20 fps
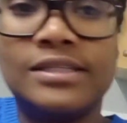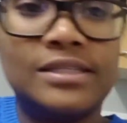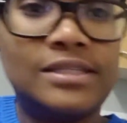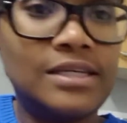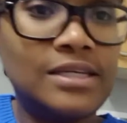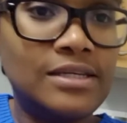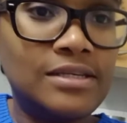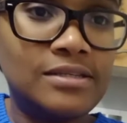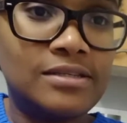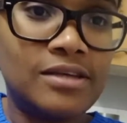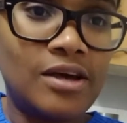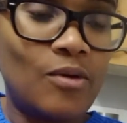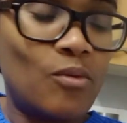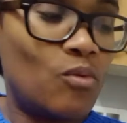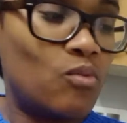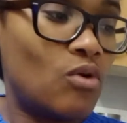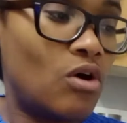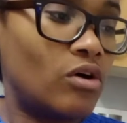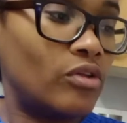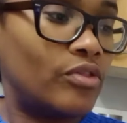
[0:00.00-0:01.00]
these are
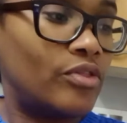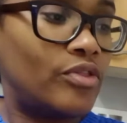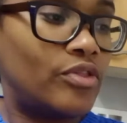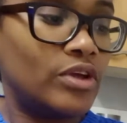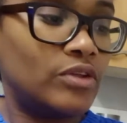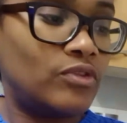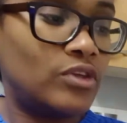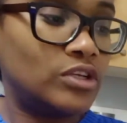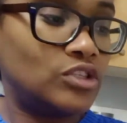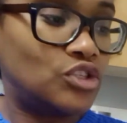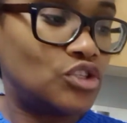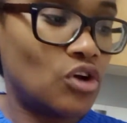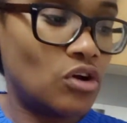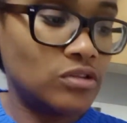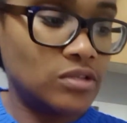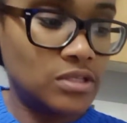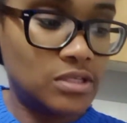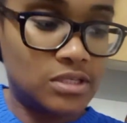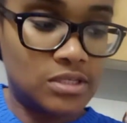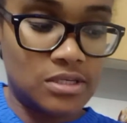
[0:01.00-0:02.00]
what the
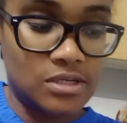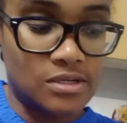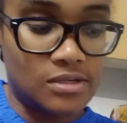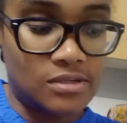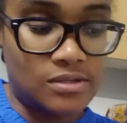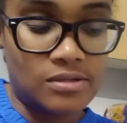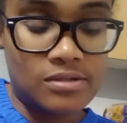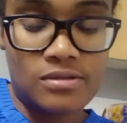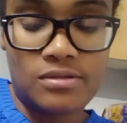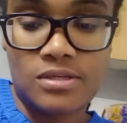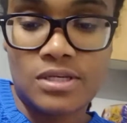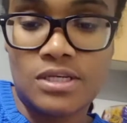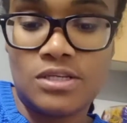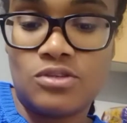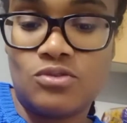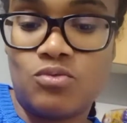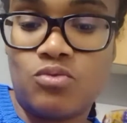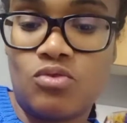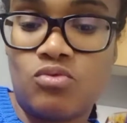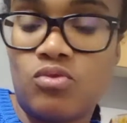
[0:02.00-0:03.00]
Johnson's
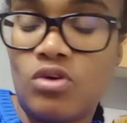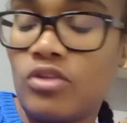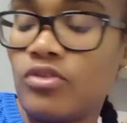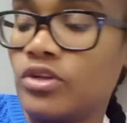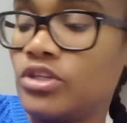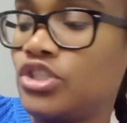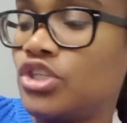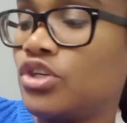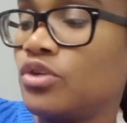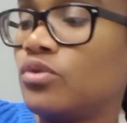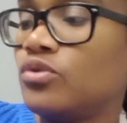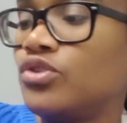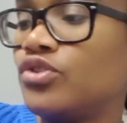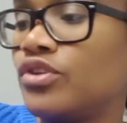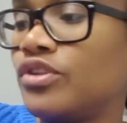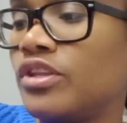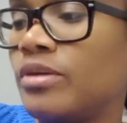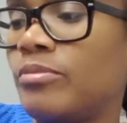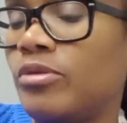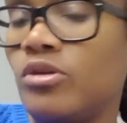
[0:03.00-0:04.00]
is what the
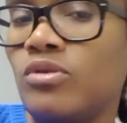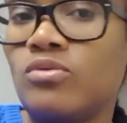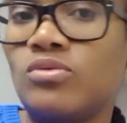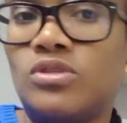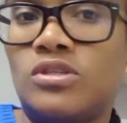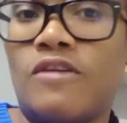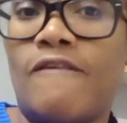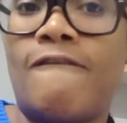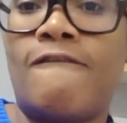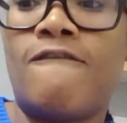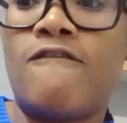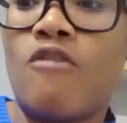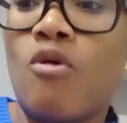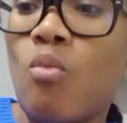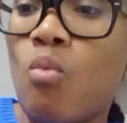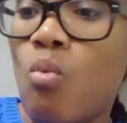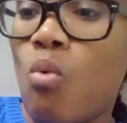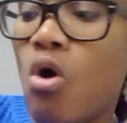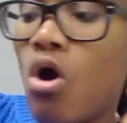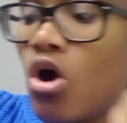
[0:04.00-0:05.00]
children then use
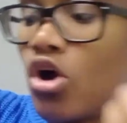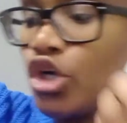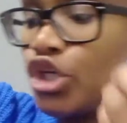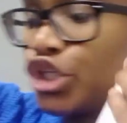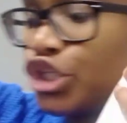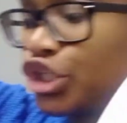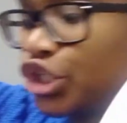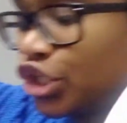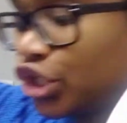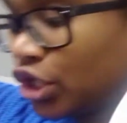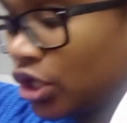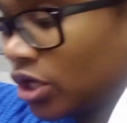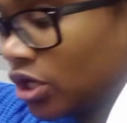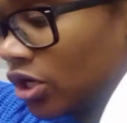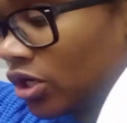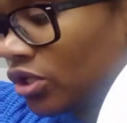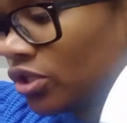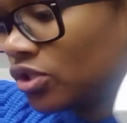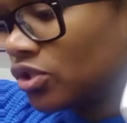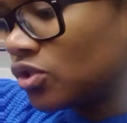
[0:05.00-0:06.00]
to wash.
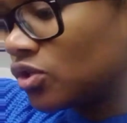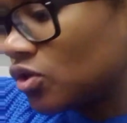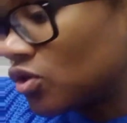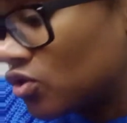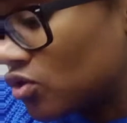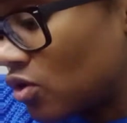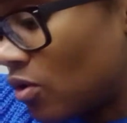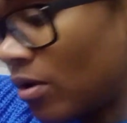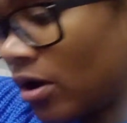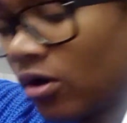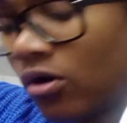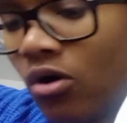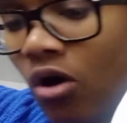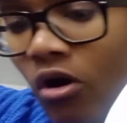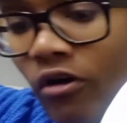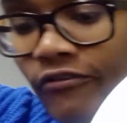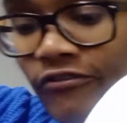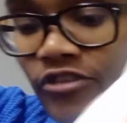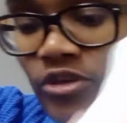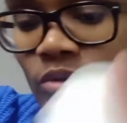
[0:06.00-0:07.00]
So I've
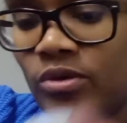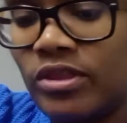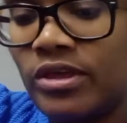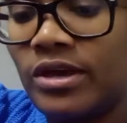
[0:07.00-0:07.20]
got a few of